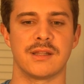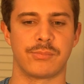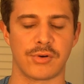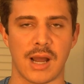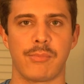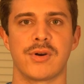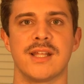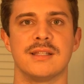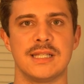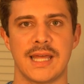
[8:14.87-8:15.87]
the
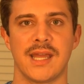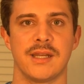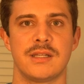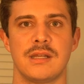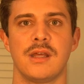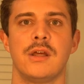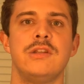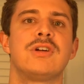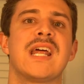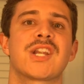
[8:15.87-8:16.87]
property, the land,
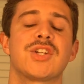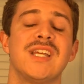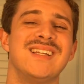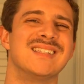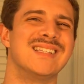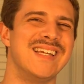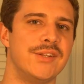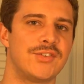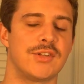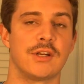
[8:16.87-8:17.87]
you can actually
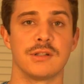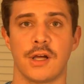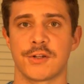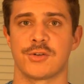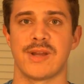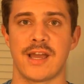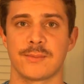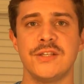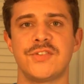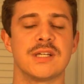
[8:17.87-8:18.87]
lease your laundromat.
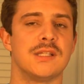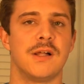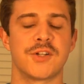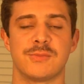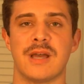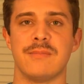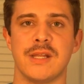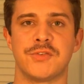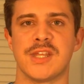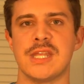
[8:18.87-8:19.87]
Leasing a laundromat
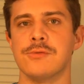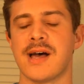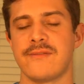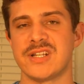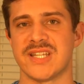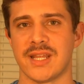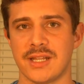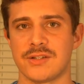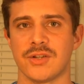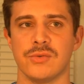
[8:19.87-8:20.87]
means that you will have a
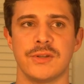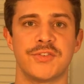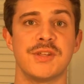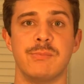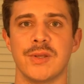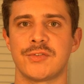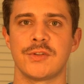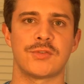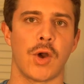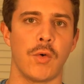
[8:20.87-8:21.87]
tenant who is the
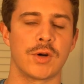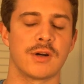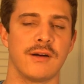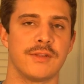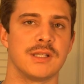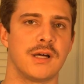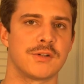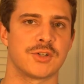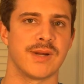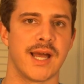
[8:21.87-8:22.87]
business owner of the
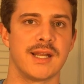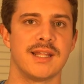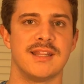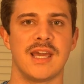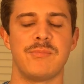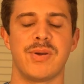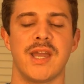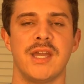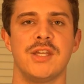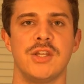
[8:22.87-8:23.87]
laundromat. They
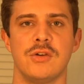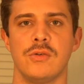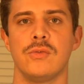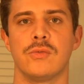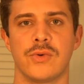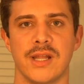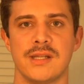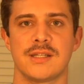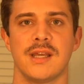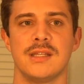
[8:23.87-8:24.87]
pay you
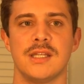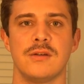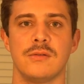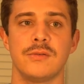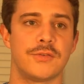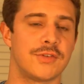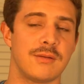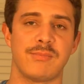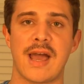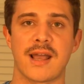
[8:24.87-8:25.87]
rent, and you
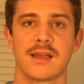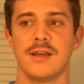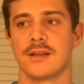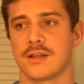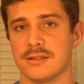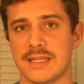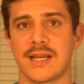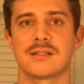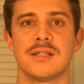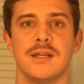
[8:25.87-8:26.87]
sit back,
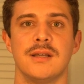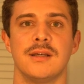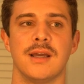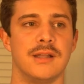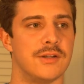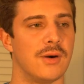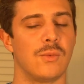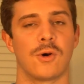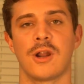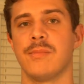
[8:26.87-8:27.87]
collect, and
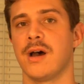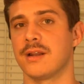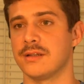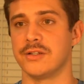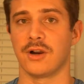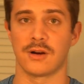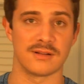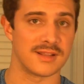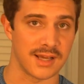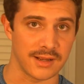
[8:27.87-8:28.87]
don't worry about a
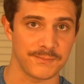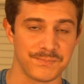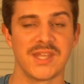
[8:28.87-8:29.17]
darn thing.